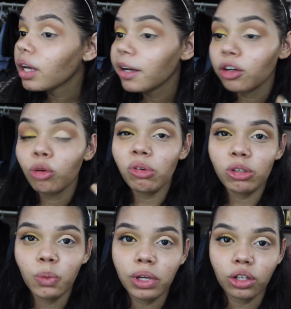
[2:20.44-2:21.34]
I
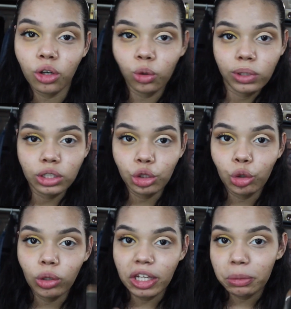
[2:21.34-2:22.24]
almost want to go
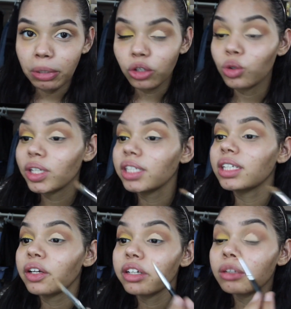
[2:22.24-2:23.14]
into like my crease
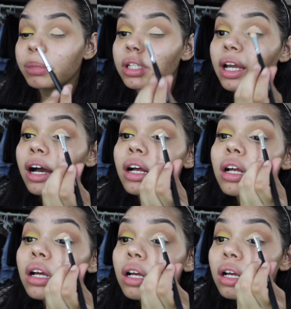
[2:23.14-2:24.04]
area, but not
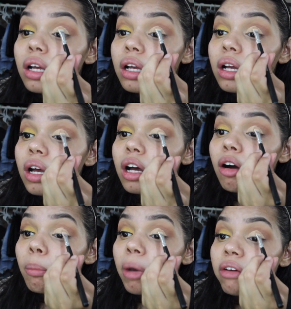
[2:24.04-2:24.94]

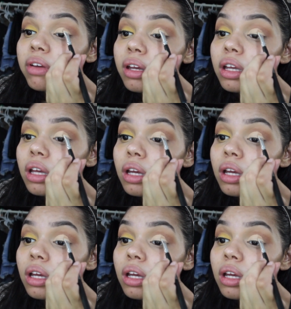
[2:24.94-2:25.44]
above it,